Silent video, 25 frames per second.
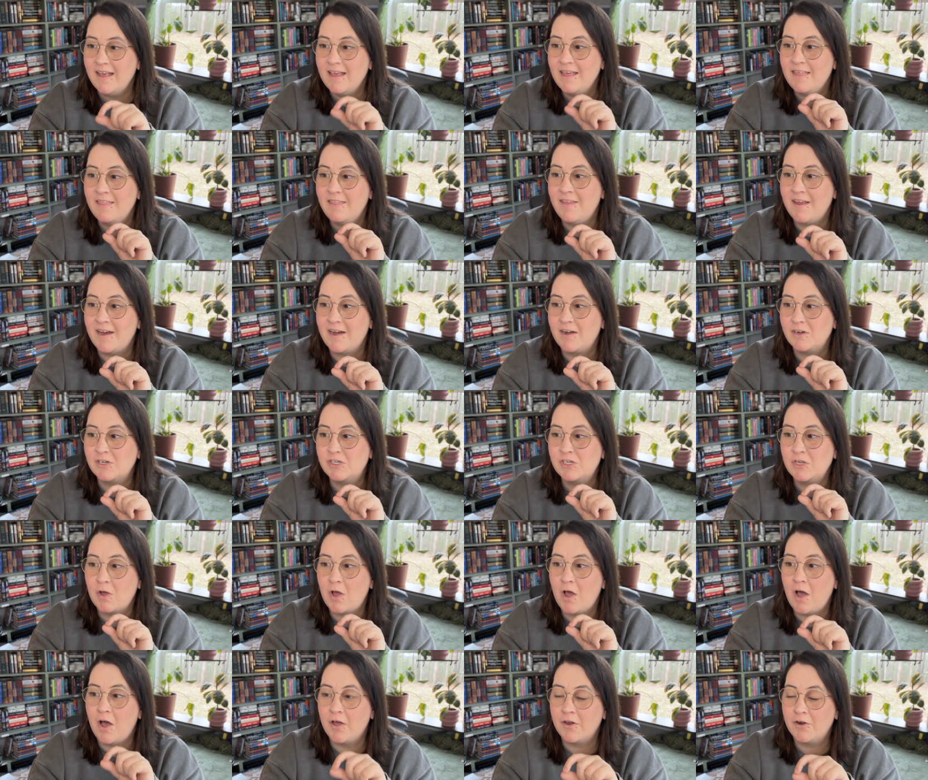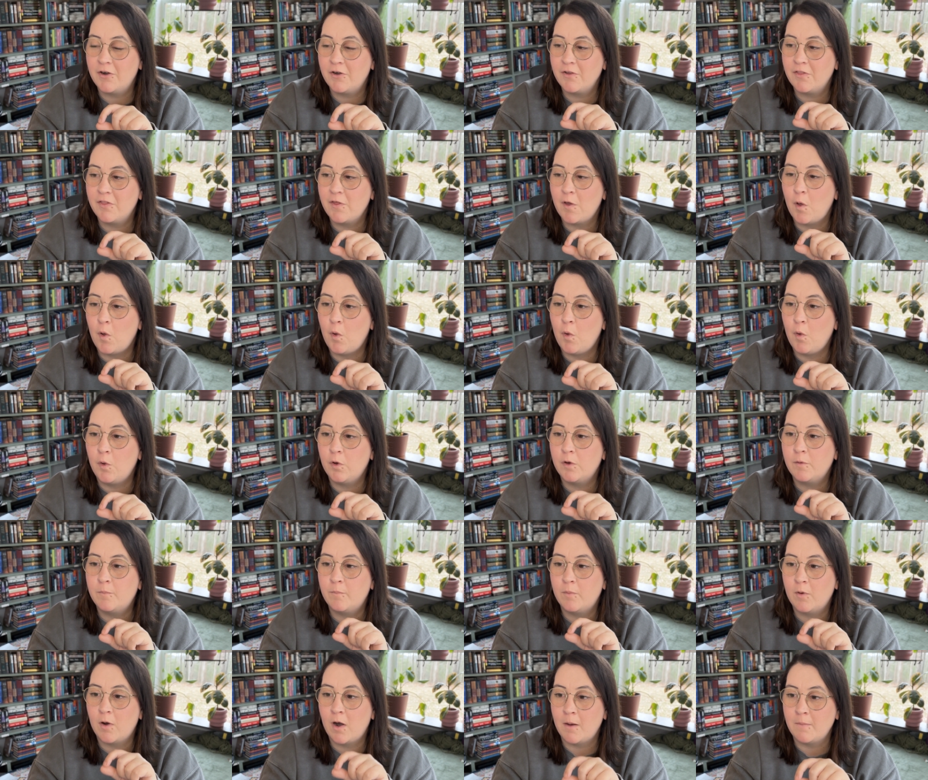there to honor the
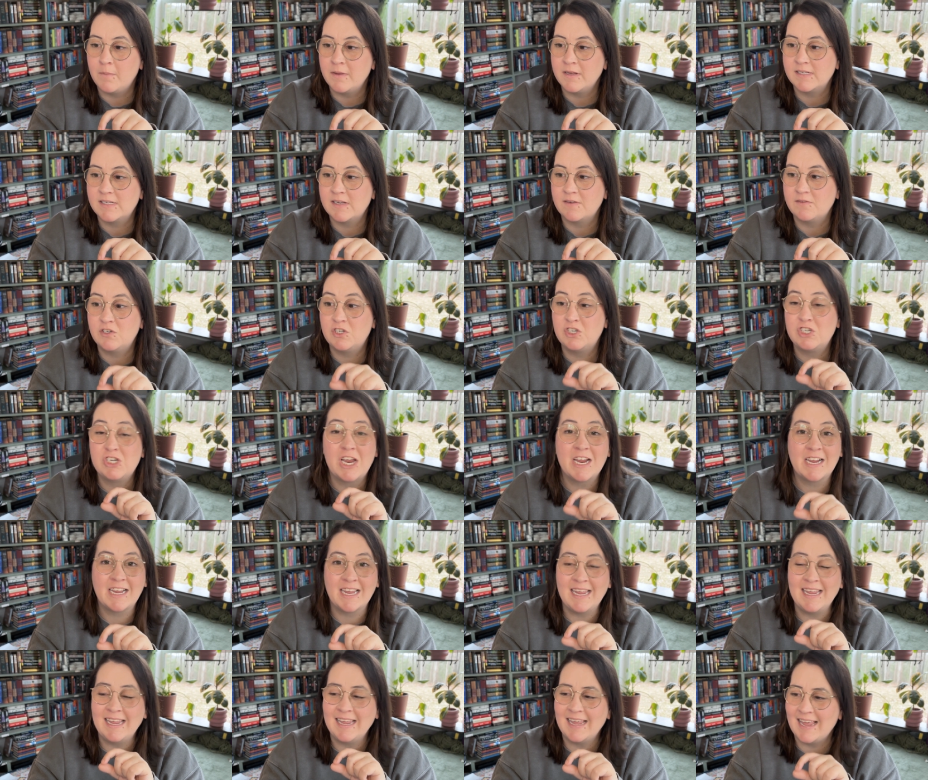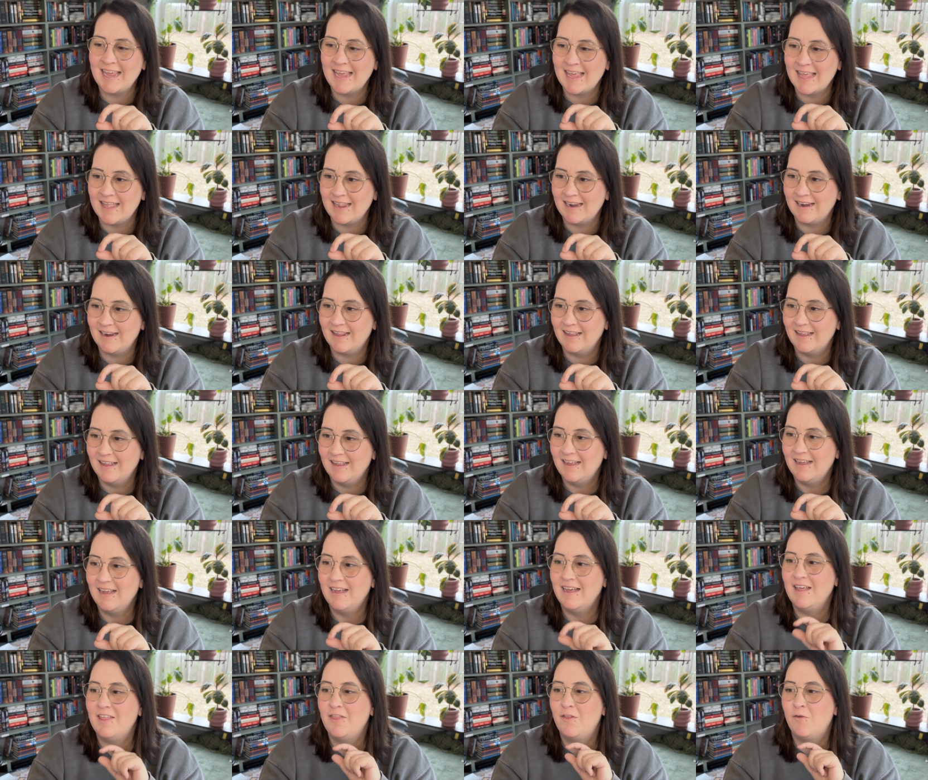old promise of checking in.
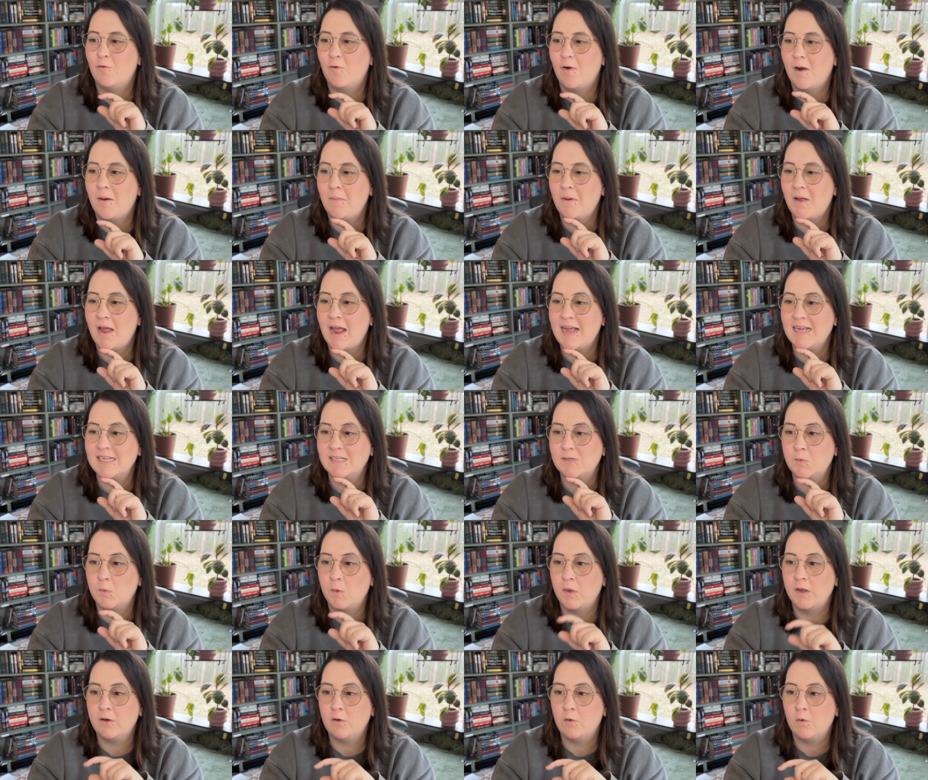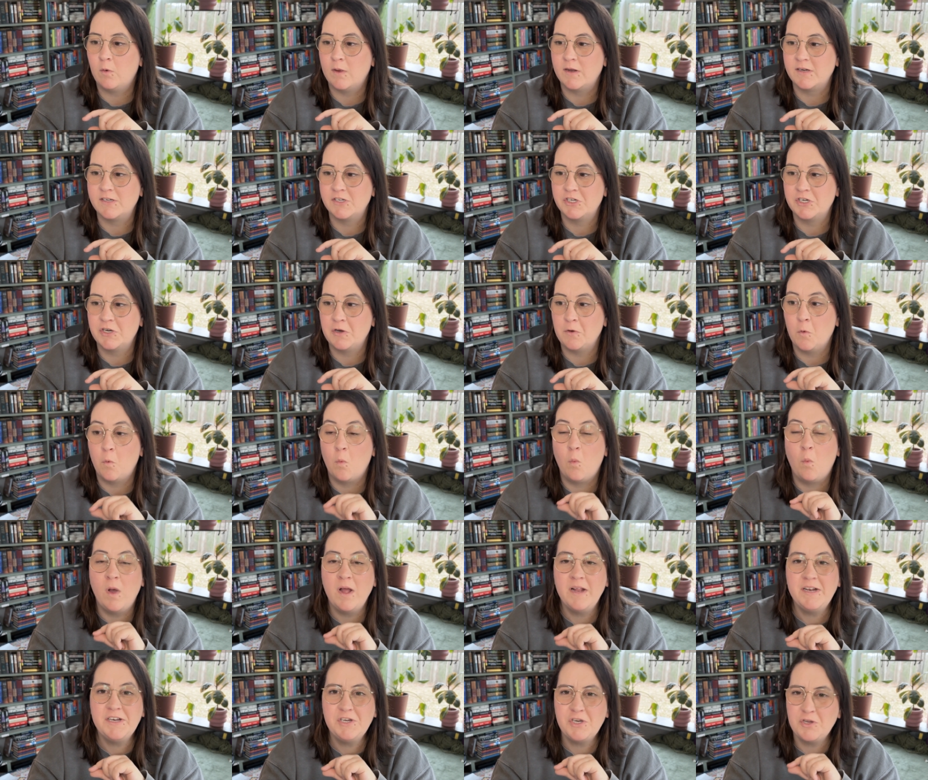The robot has one question:
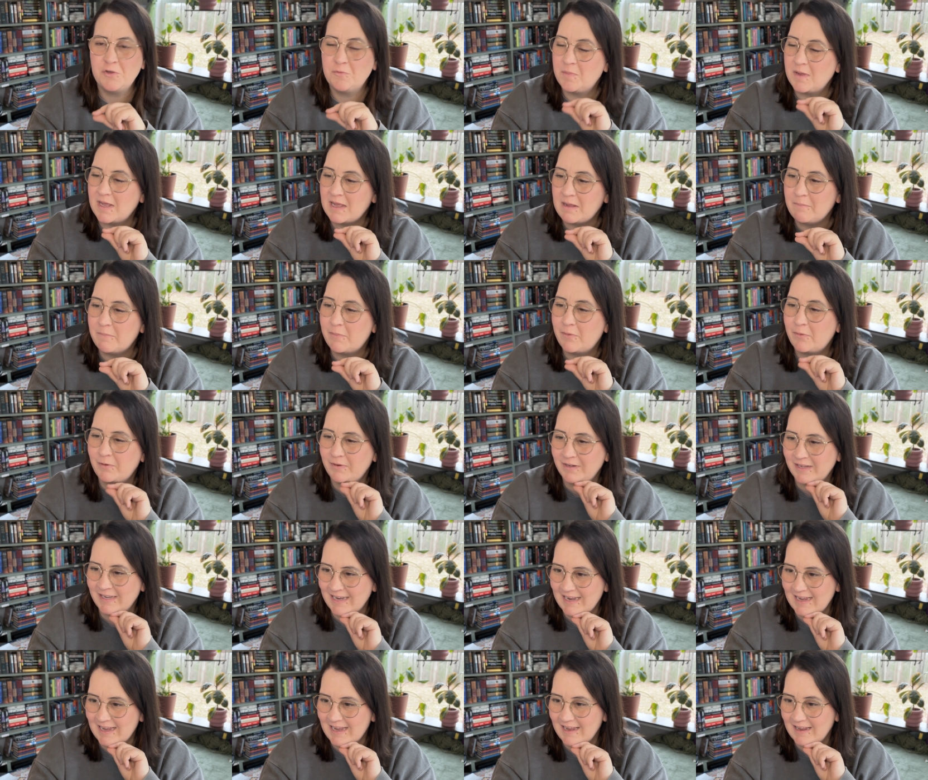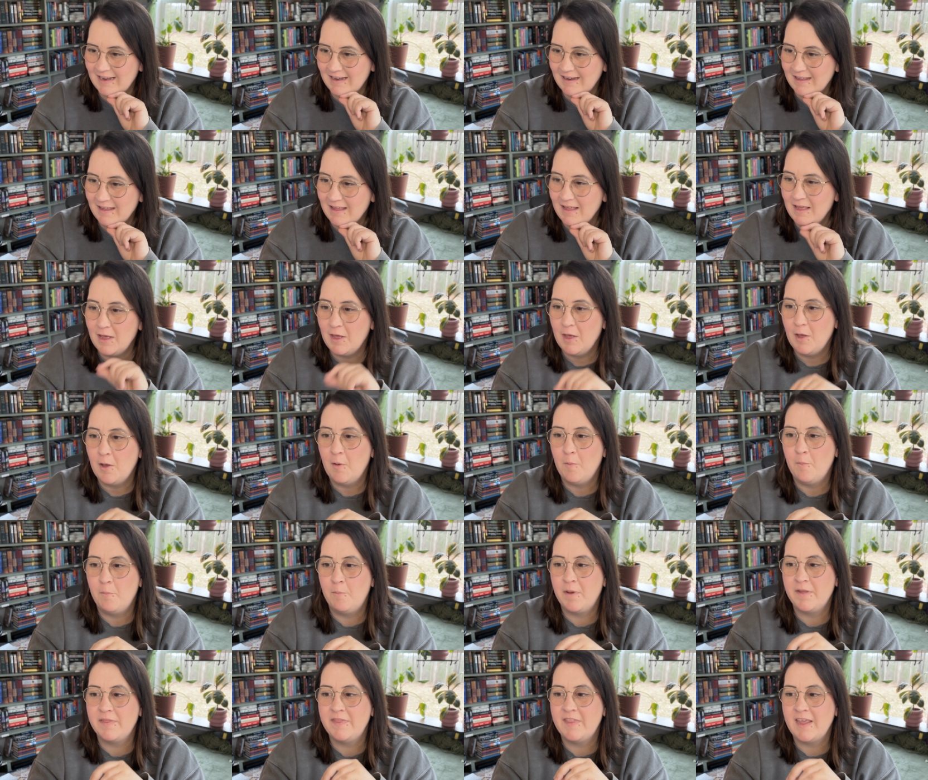what do people need?
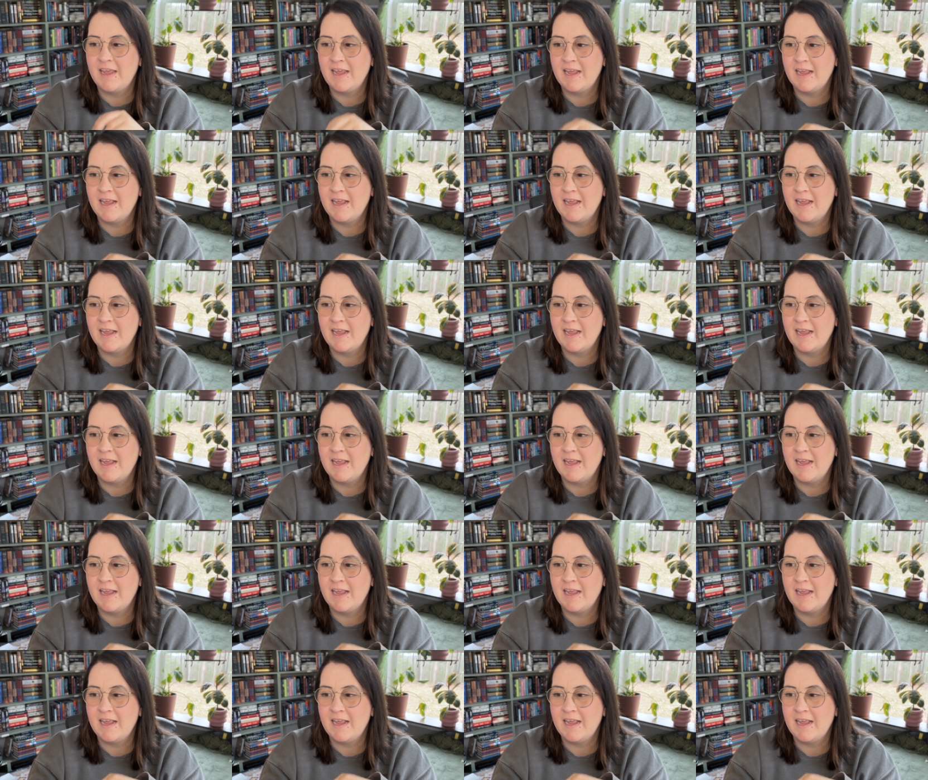But the